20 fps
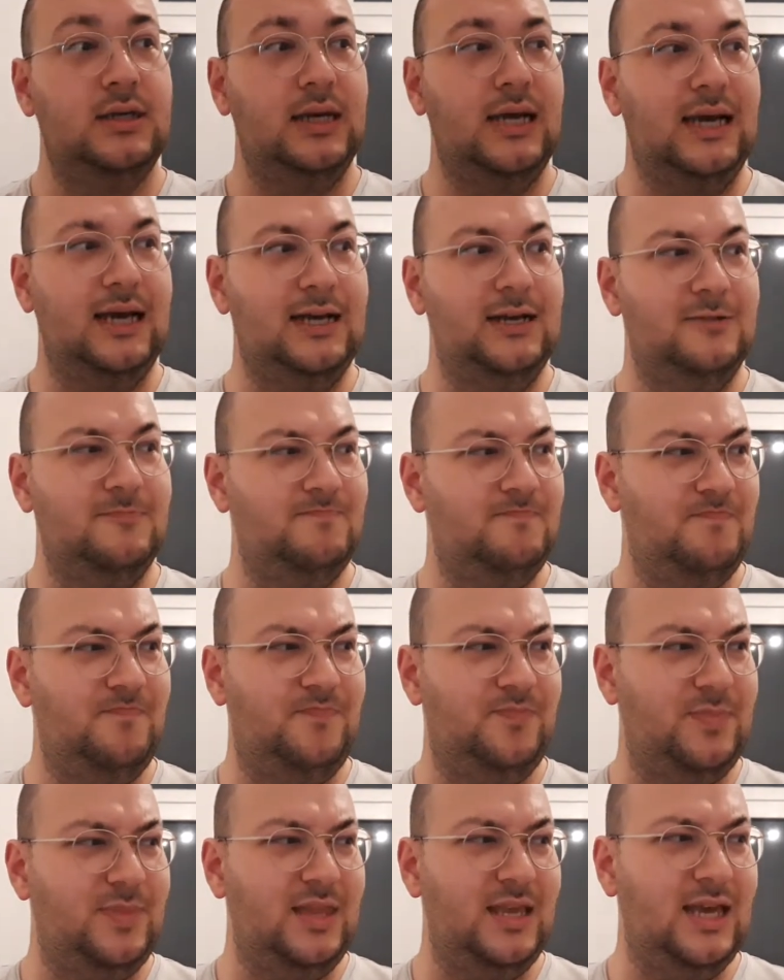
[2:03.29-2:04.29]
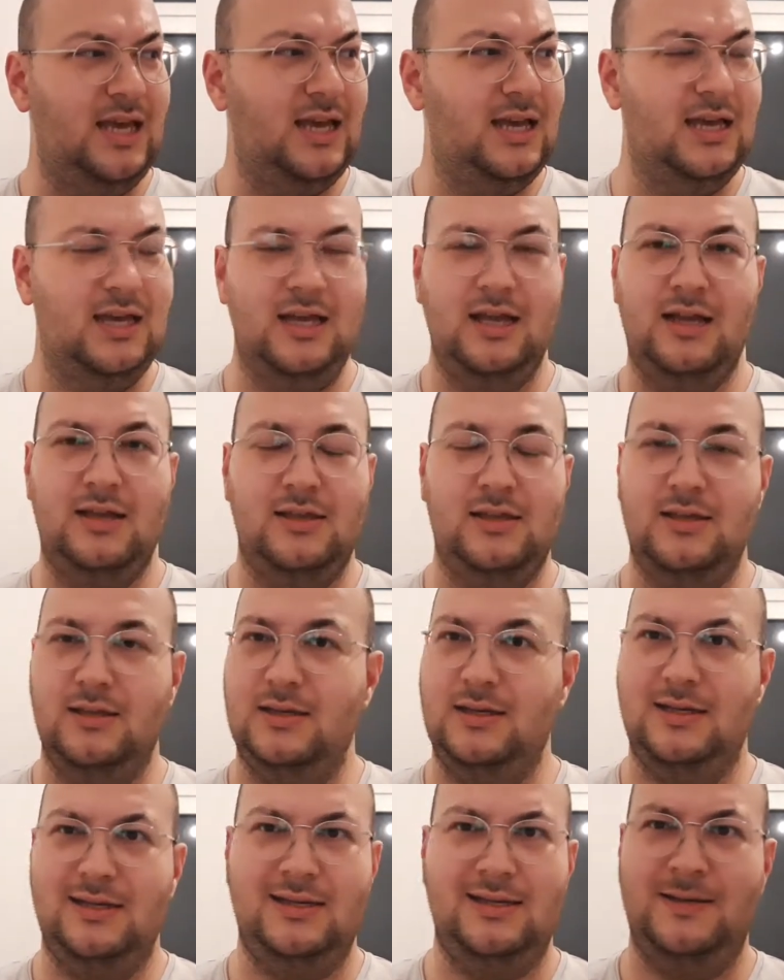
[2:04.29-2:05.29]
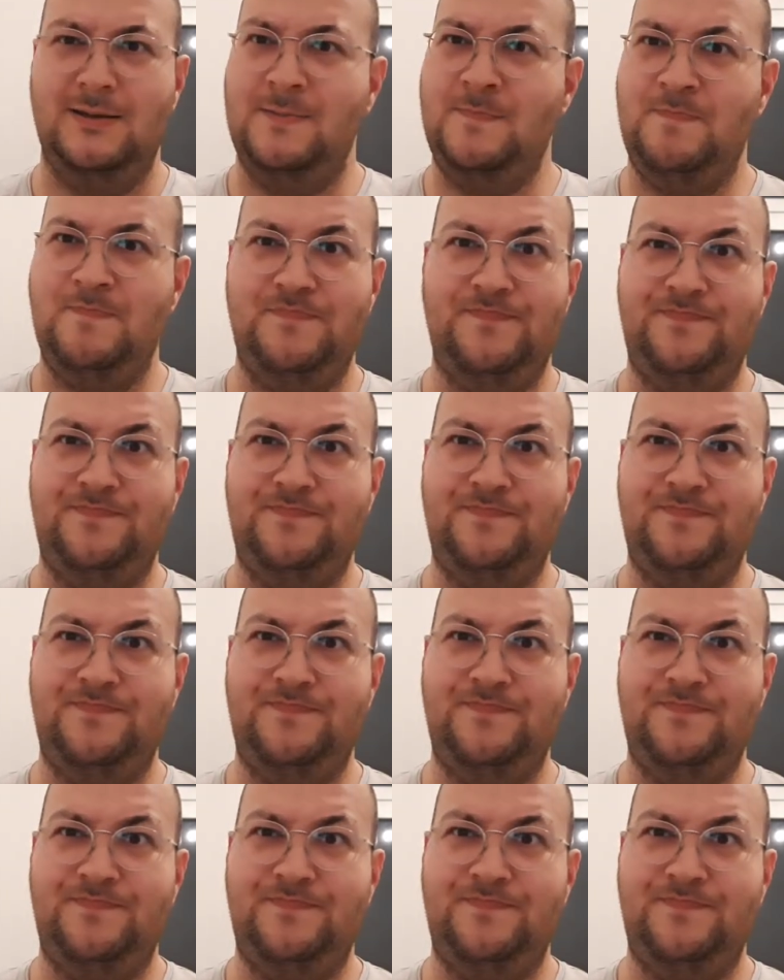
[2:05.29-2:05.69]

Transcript: Um, yeah, I,